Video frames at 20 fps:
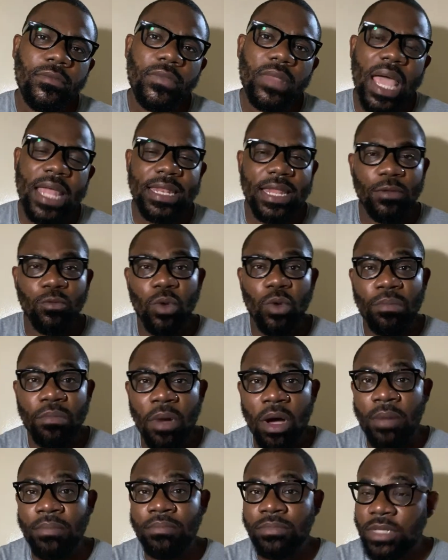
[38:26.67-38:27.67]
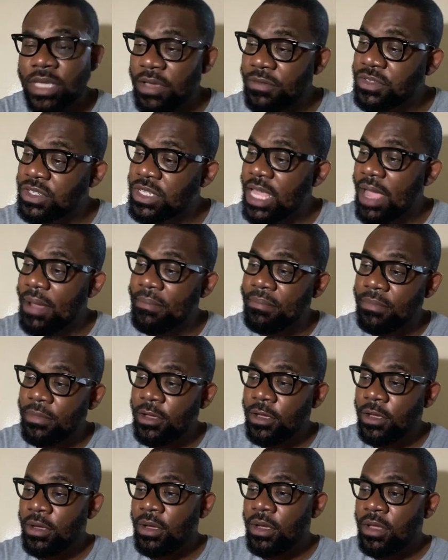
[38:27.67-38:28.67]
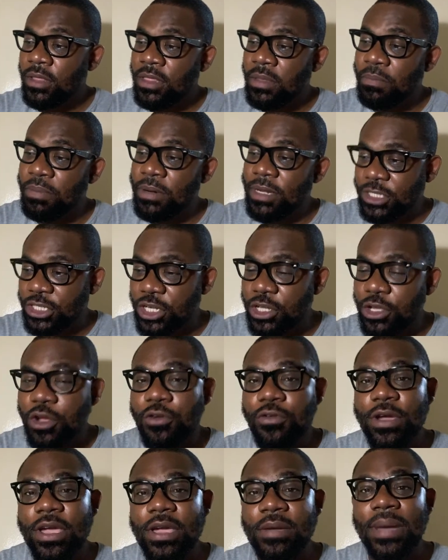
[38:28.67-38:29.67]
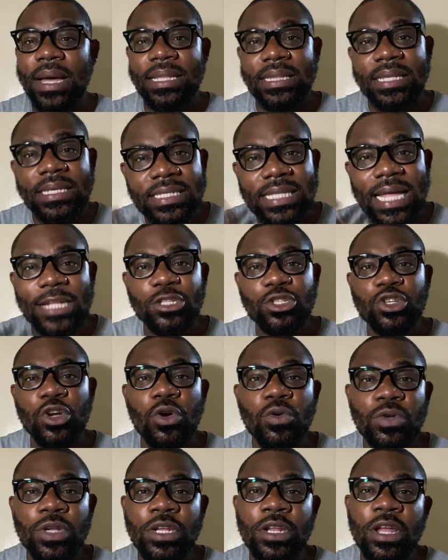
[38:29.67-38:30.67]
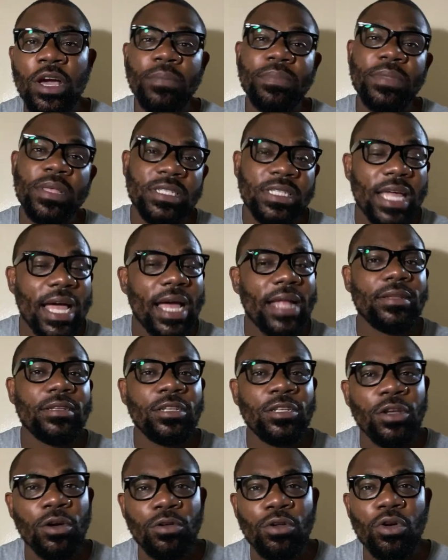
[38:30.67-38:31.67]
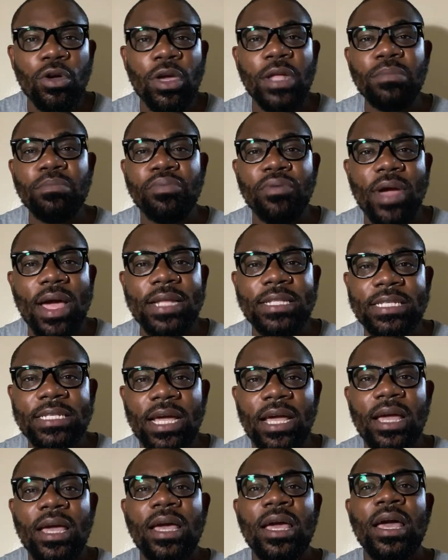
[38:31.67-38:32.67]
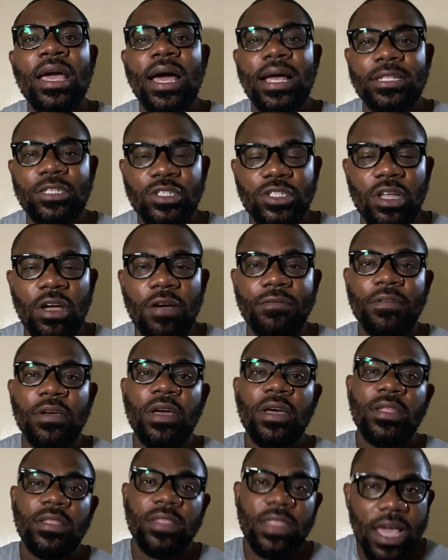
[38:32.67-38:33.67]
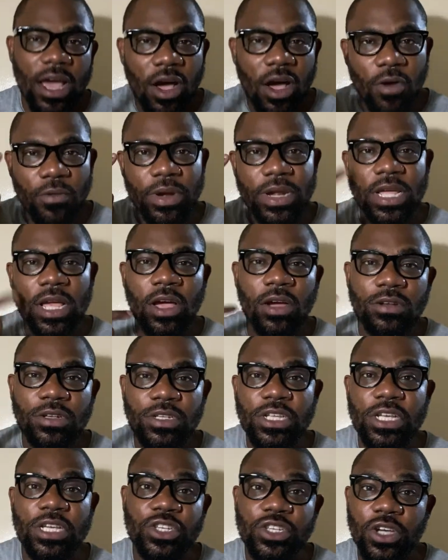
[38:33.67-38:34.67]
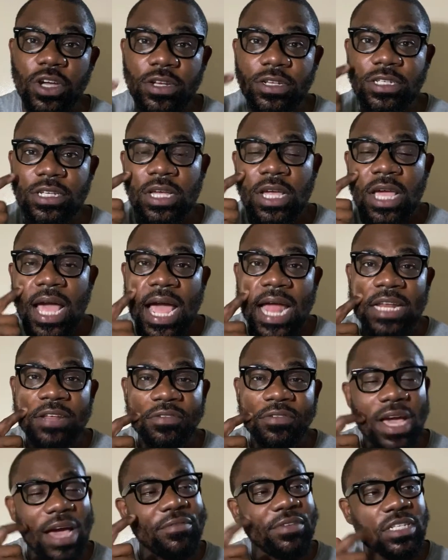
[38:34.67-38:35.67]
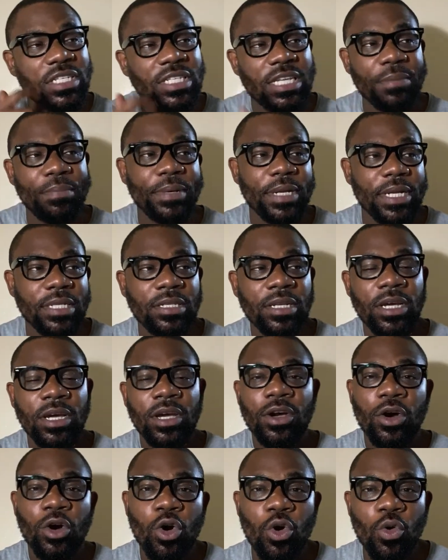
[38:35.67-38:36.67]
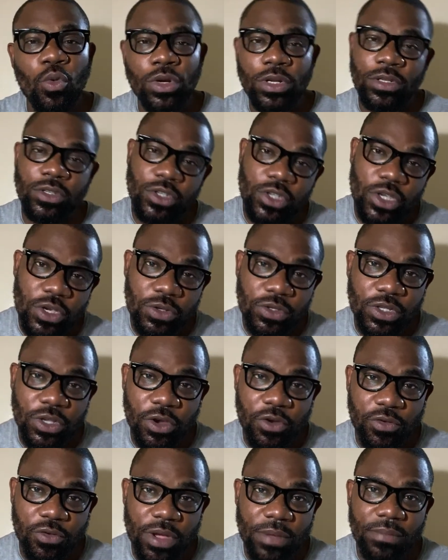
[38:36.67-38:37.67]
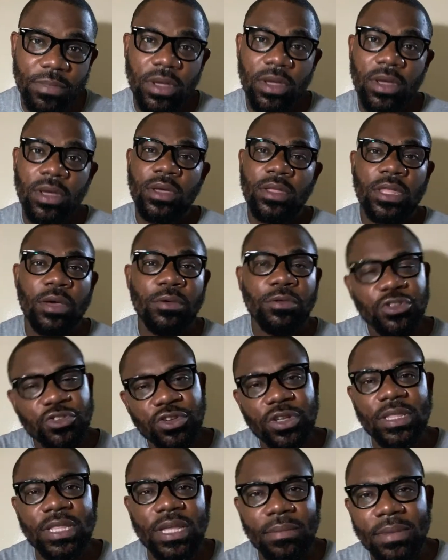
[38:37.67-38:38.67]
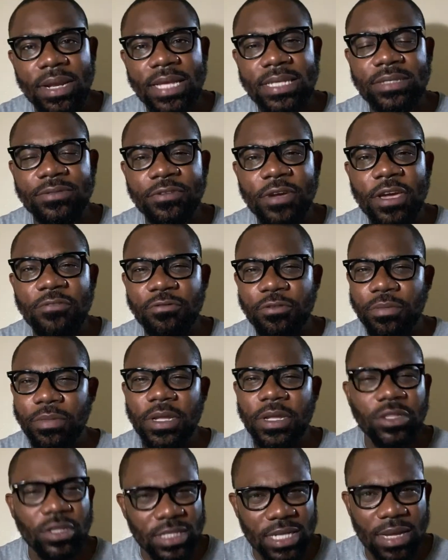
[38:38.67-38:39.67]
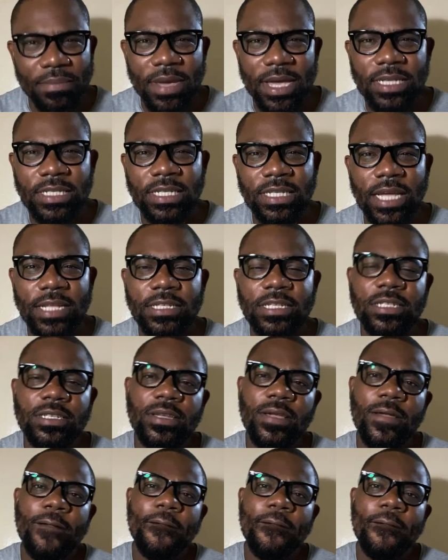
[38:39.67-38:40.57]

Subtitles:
And then when mom gives them the bleaching cream and they start toning up, they start, looking brighter and stuff, they are already conditioned. And if you have a sibling who wouldn't use the cream, they would treat them less favorably. Does that make sense?